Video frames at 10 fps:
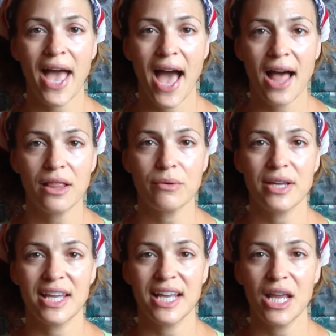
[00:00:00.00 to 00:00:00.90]

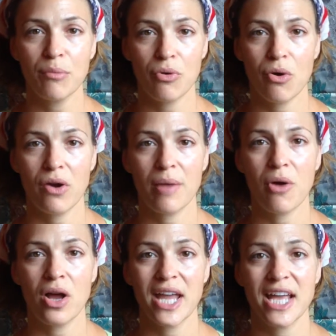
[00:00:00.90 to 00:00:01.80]
calorie eating program
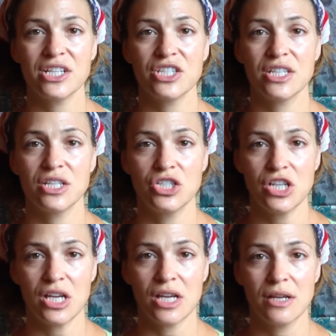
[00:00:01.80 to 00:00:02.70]
on H C
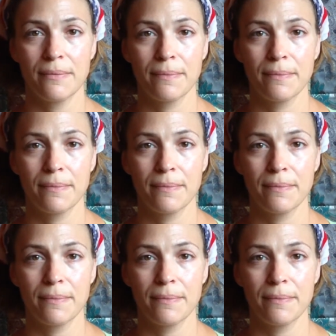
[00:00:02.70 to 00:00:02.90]
G,